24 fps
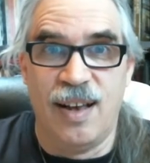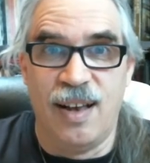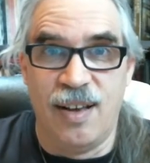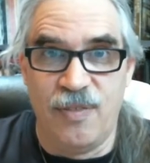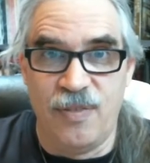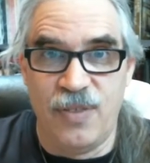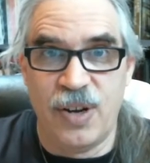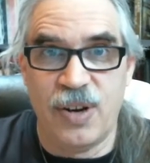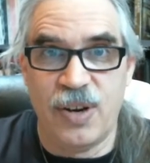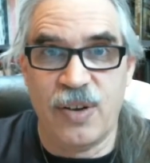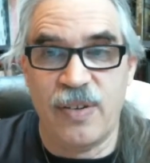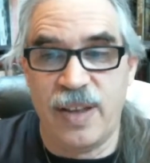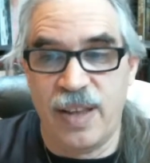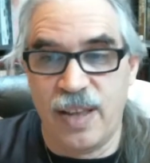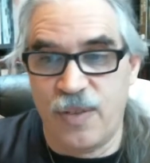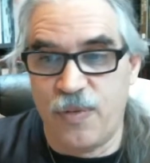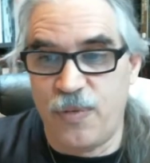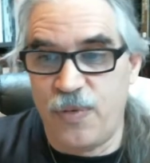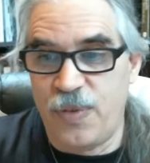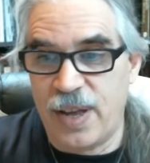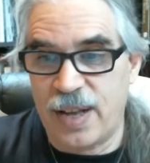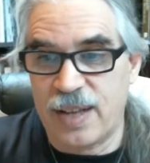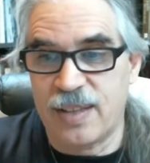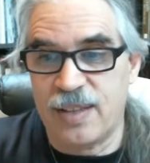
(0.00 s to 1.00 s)
a very
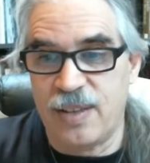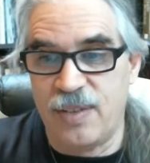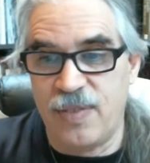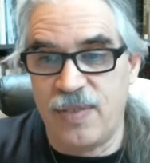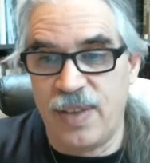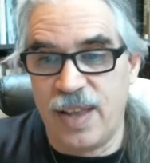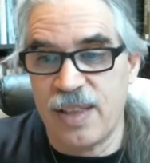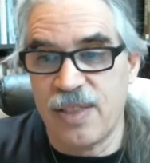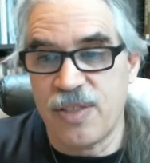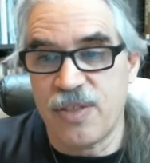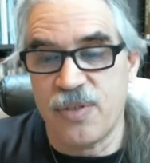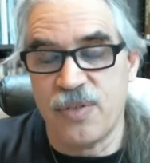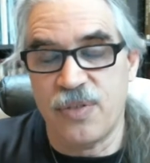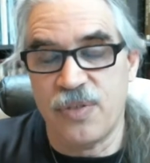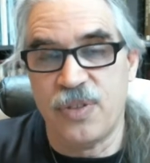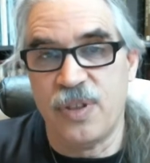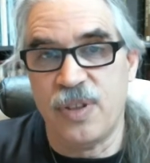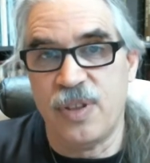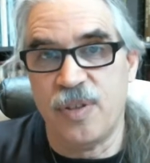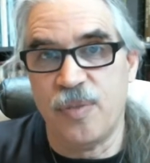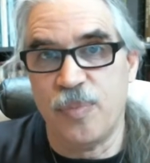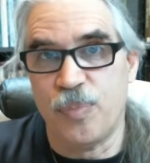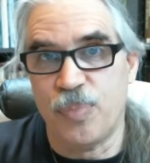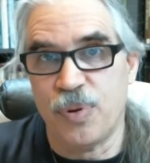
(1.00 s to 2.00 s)
effective answer
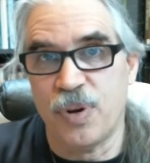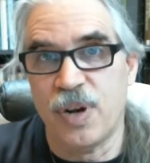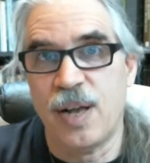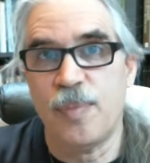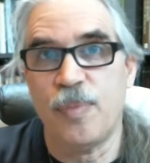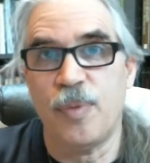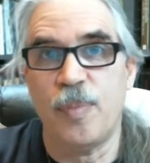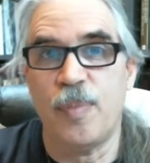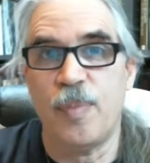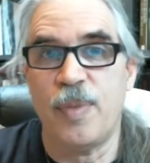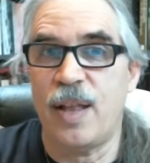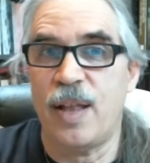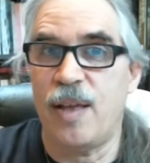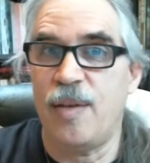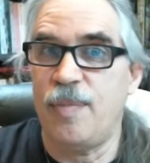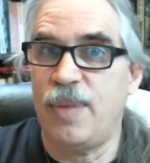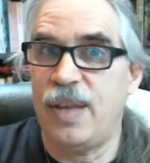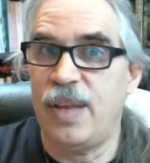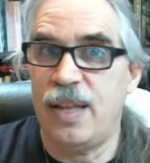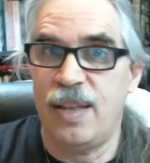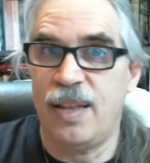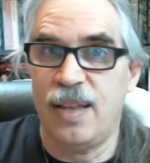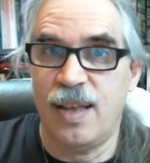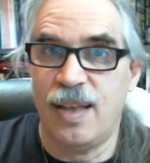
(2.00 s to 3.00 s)
to the problem. And I
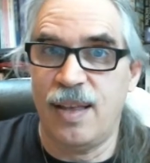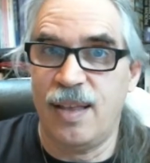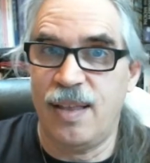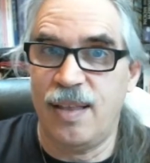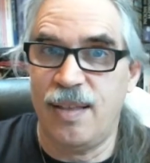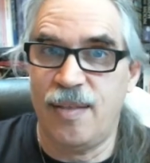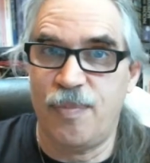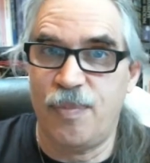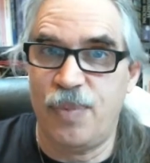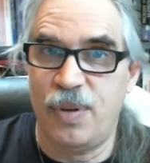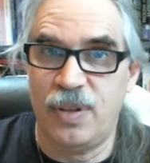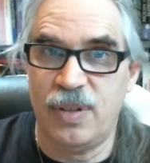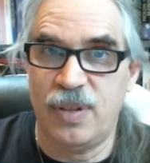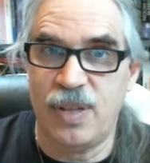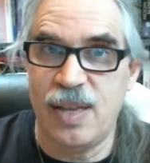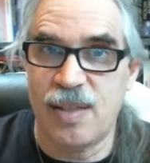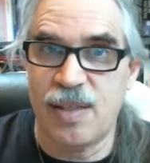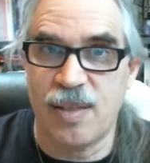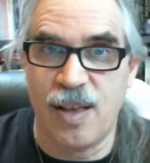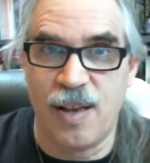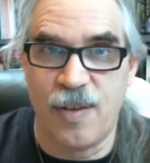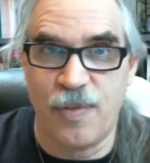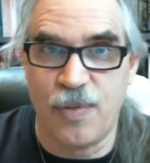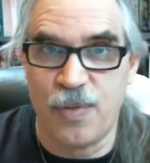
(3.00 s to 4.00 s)
mean,
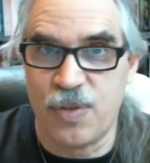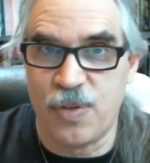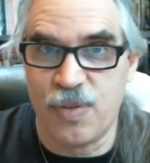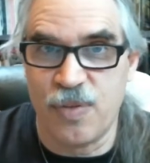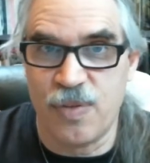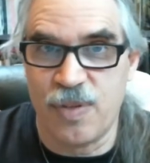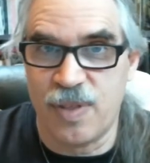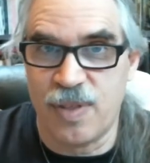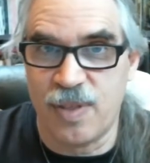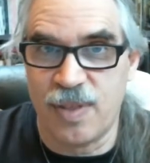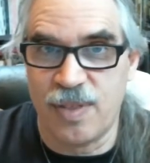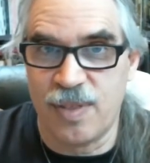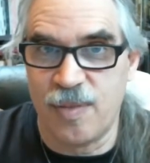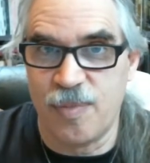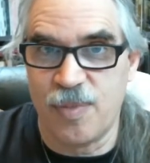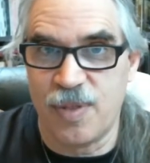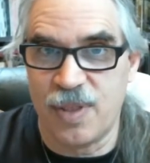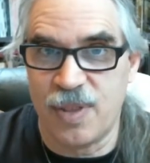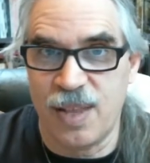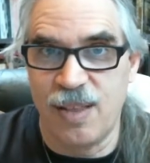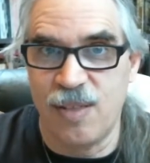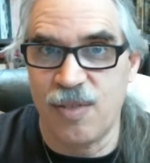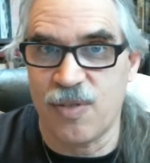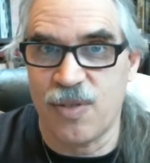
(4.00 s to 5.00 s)
police officers
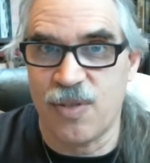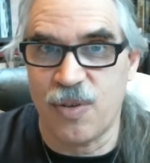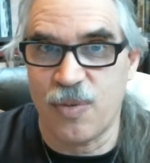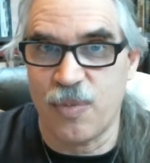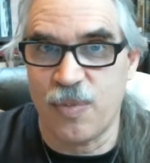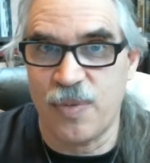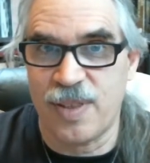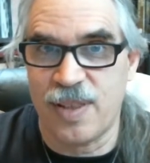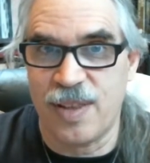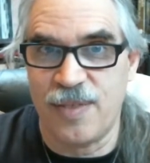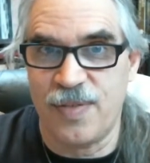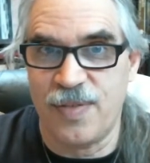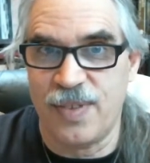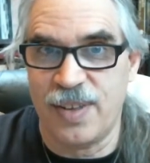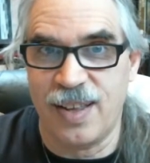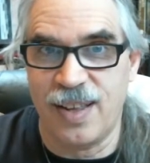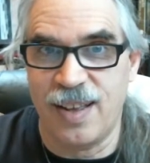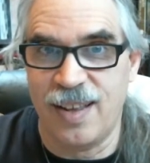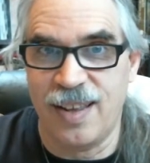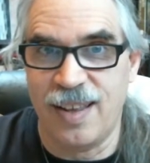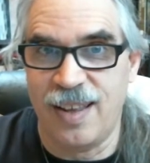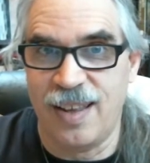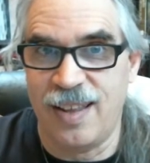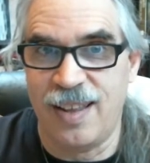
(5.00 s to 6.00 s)
themselves are
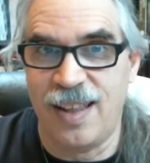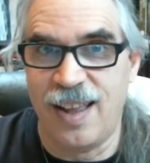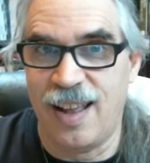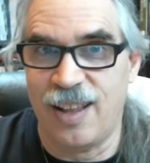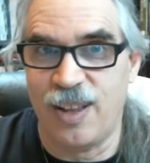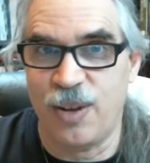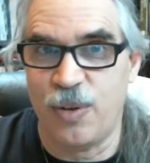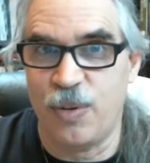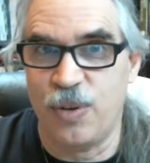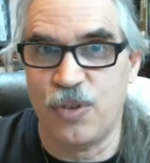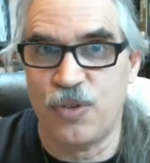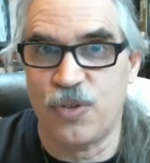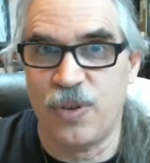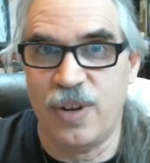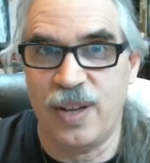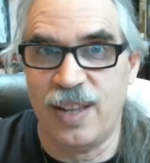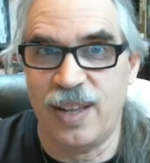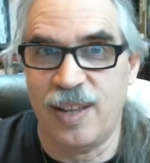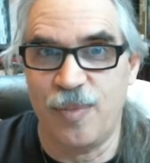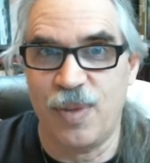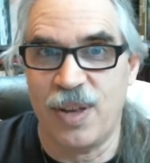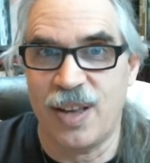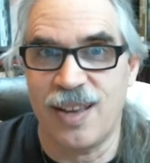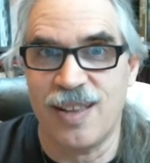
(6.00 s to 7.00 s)
receiving inadequate
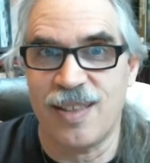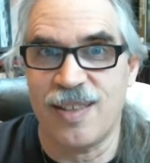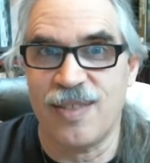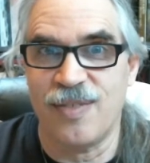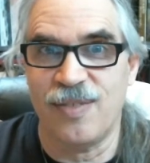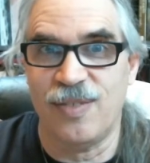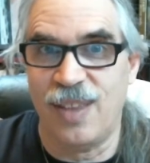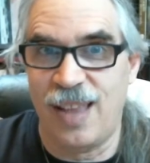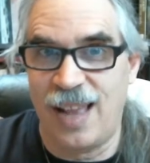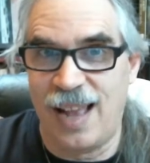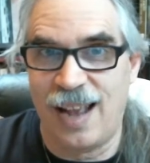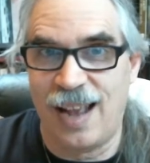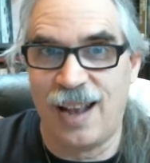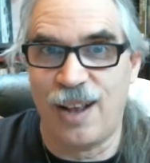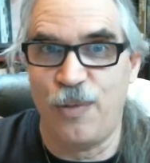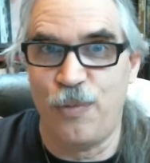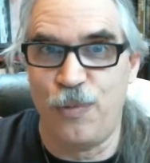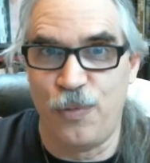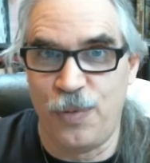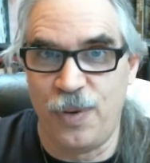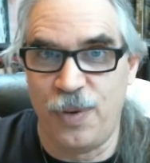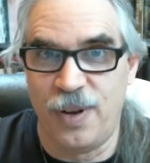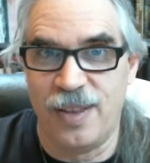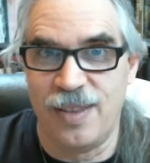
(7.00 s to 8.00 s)
training because of lack
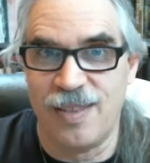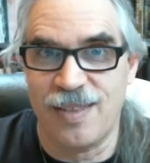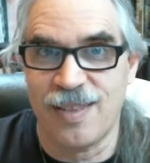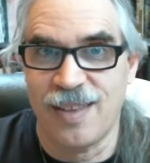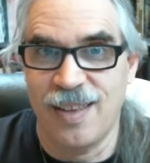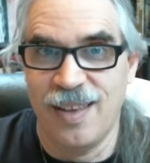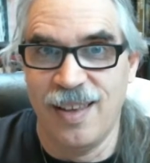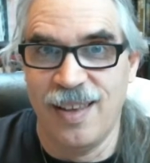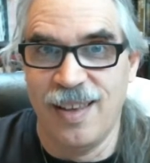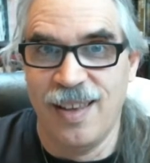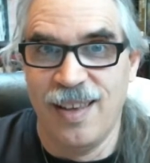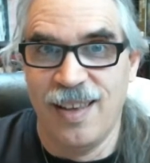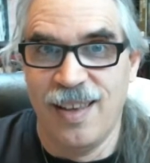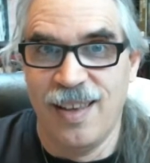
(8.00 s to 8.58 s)
of funds.